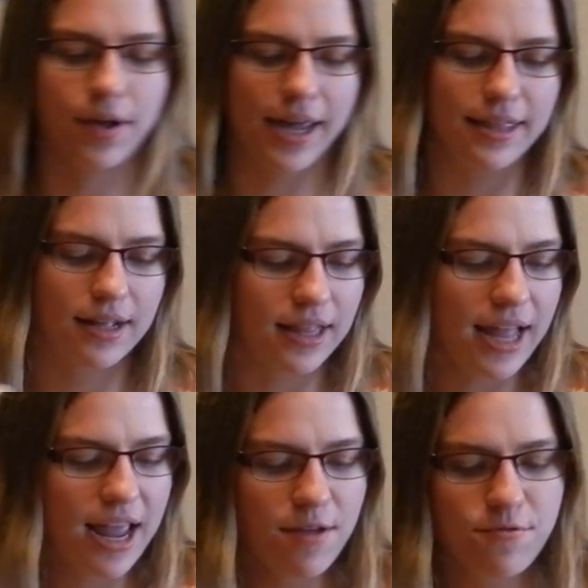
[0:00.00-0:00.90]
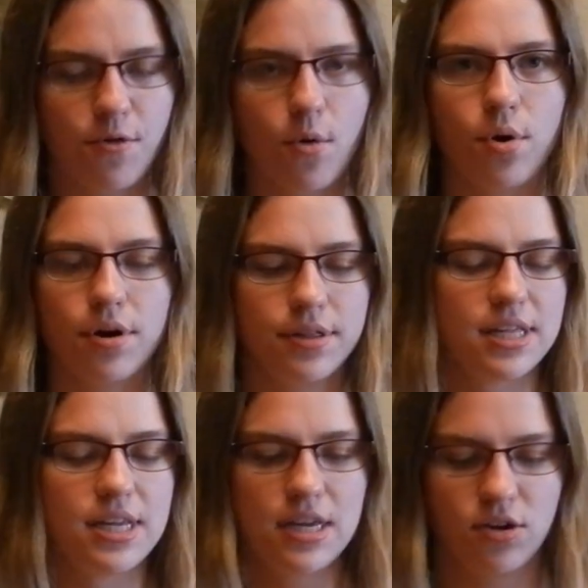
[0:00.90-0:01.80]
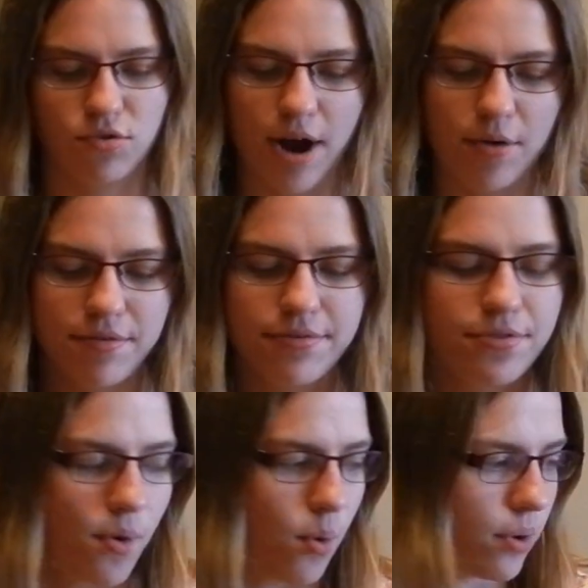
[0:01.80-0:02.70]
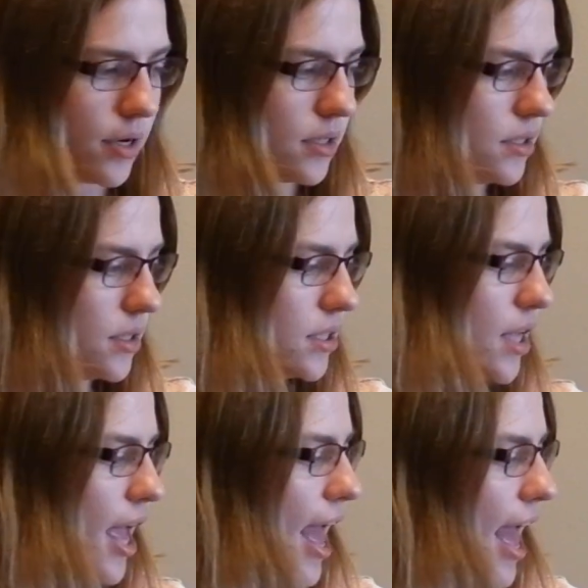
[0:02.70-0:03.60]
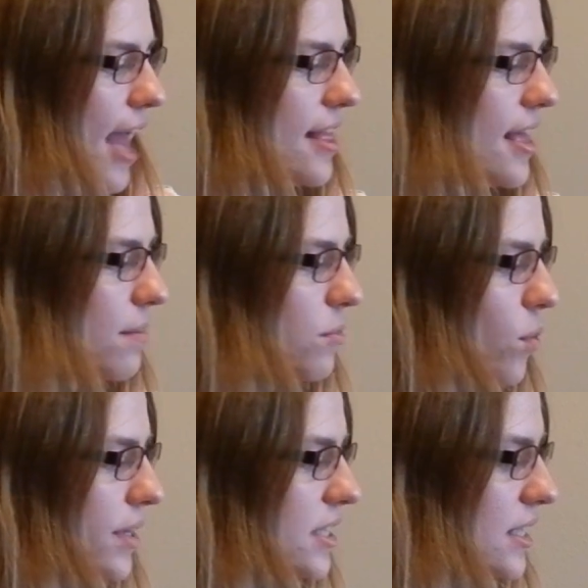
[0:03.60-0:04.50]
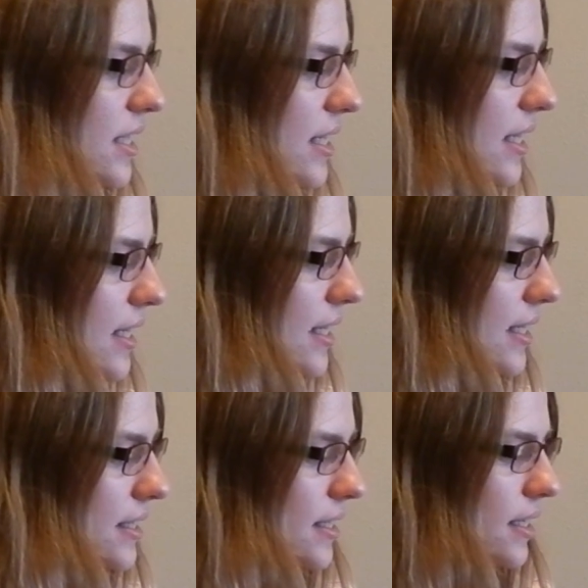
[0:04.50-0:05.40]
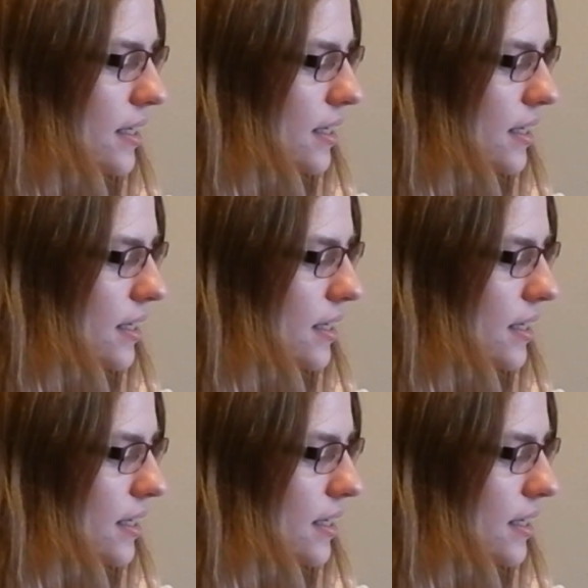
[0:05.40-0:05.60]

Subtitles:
Okay, the clay for the crown of thorns, and then I'm going to need